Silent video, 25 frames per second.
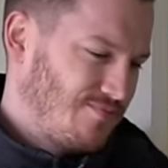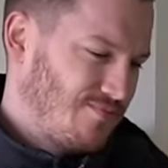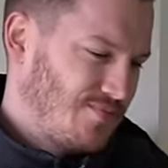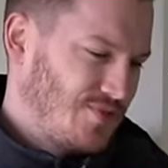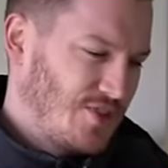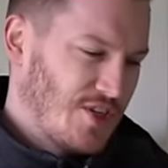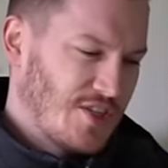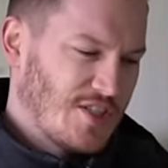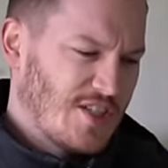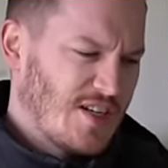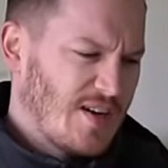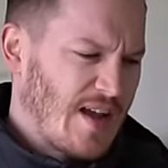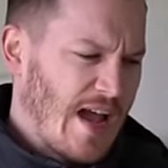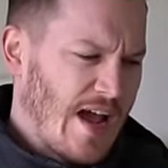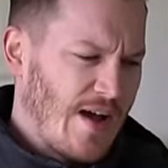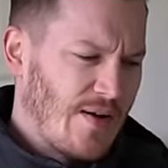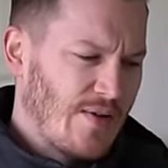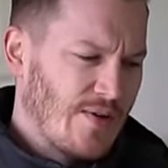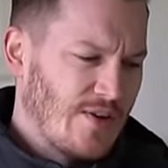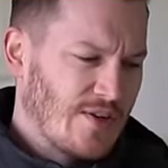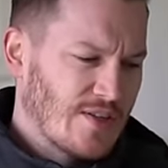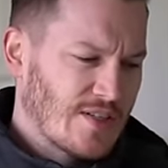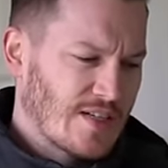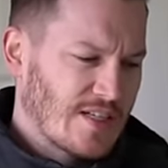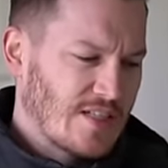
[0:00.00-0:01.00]
judging how
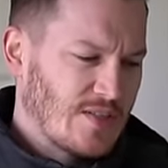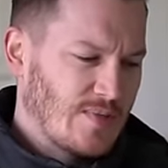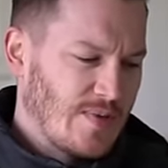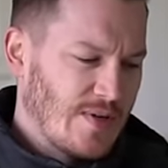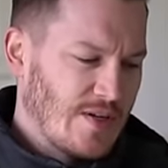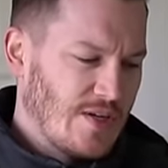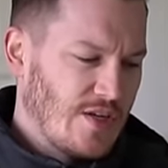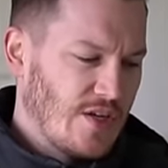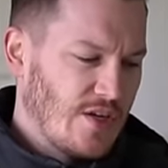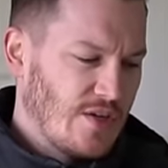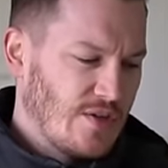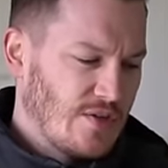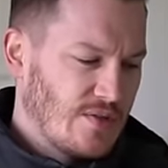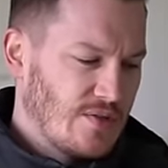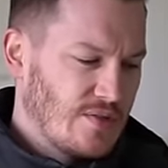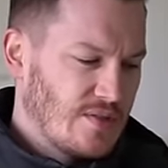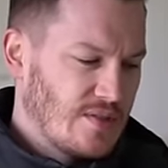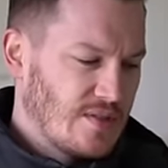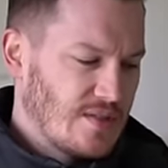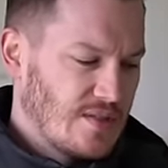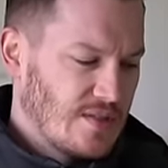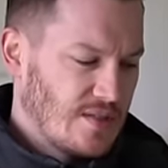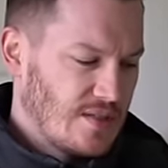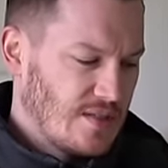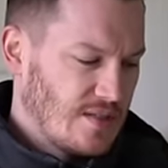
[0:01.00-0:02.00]
it looks like it's been
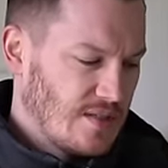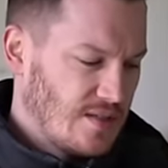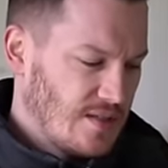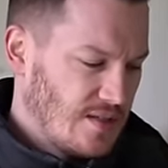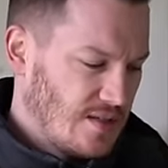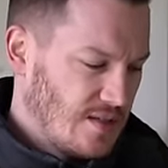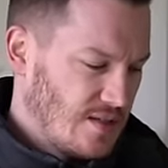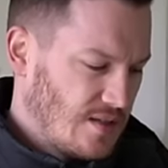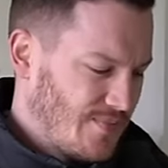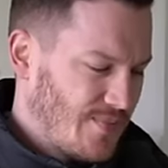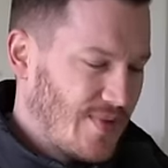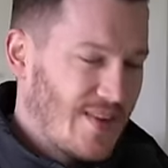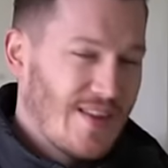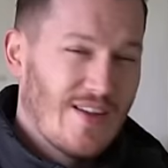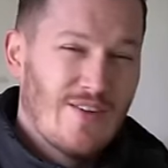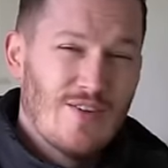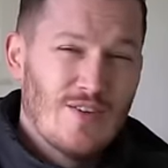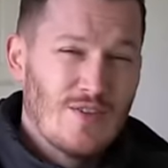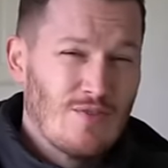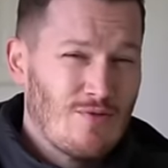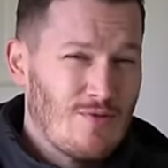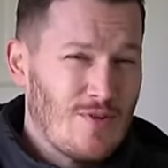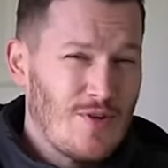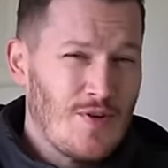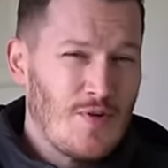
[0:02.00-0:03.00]
used, but there is
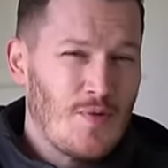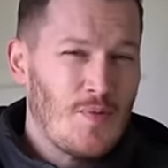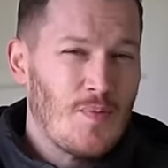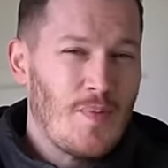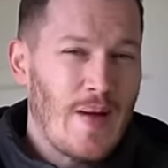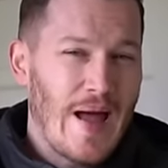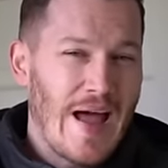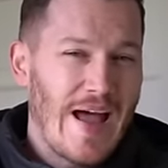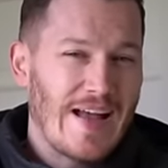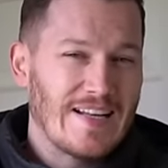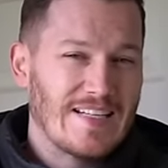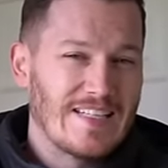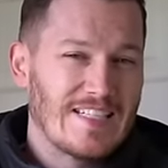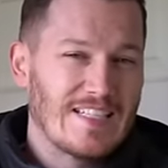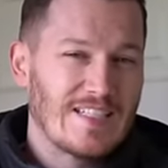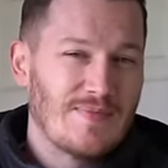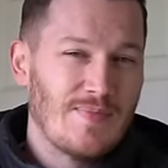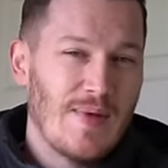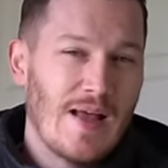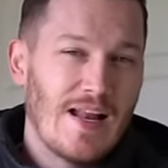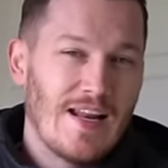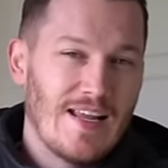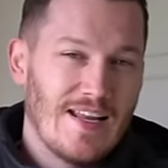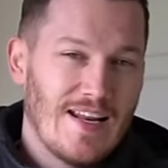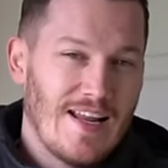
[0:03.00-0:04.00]
a real bad
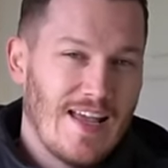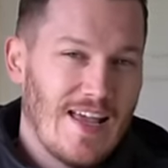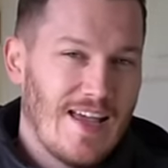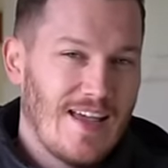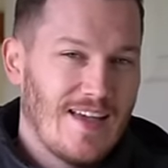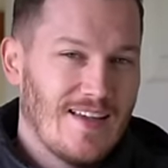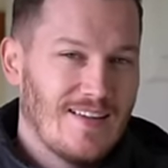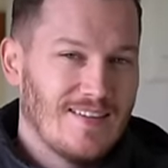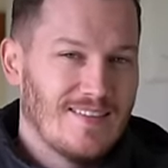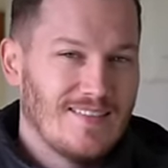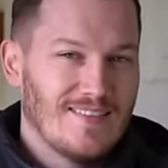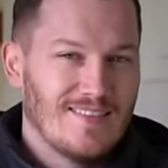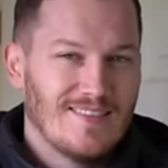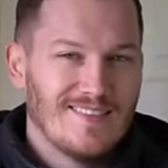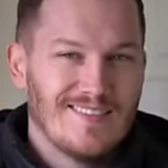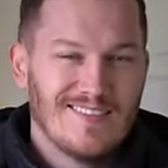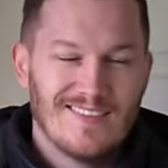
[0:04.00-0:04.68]
smell in here.